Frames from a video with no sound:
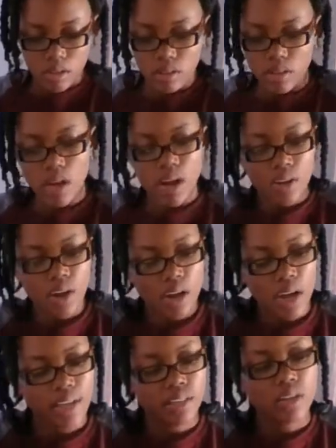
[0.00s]
Now you
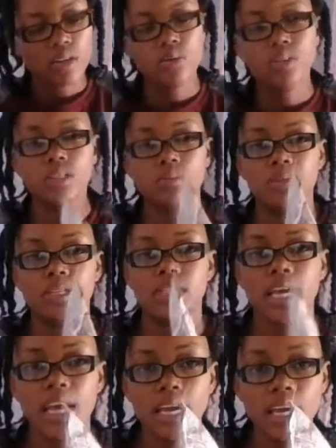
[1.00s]
guys are going to be
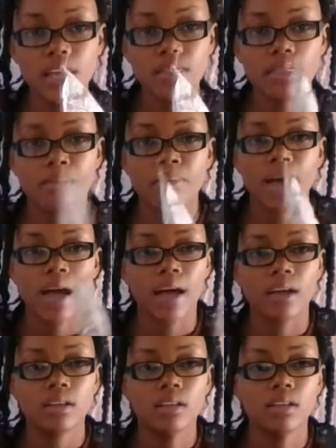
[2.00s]
taking the bag,